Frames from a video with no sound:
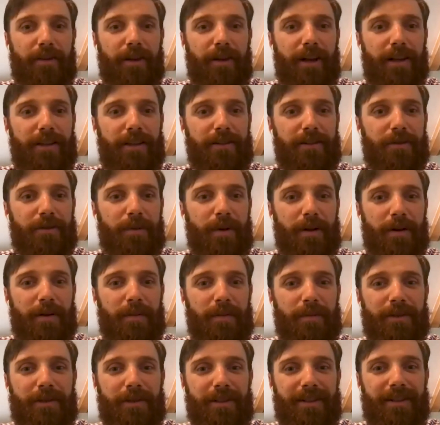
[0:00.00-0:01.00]
thoughts? You're
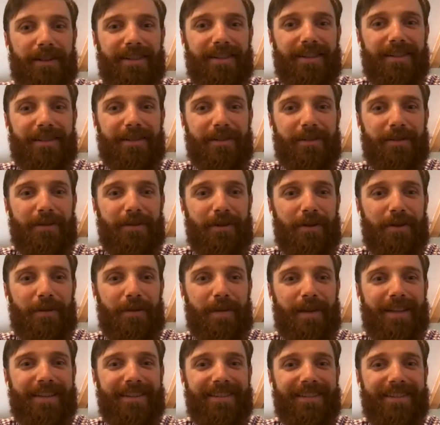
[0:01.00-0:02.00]
welcome to throw them
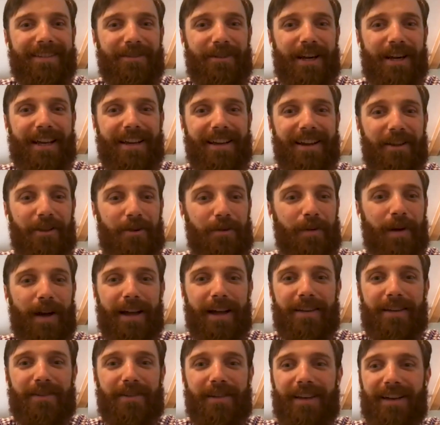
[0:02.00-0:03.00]
in the ring.
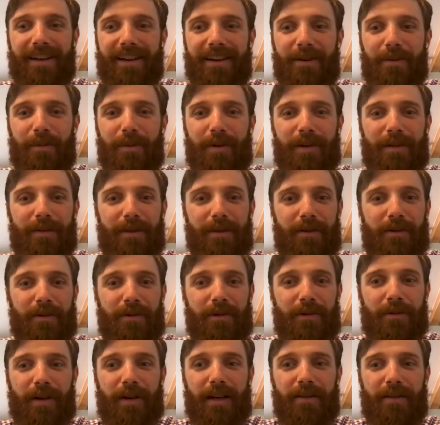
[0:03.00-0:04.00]
Otherwise, this is
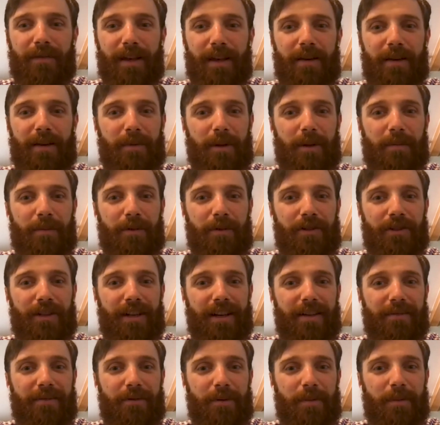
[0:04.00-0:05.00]
a great event. We
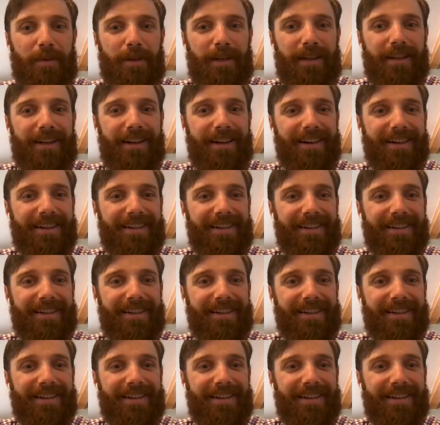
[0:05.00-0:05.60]
appreciate everyone being here.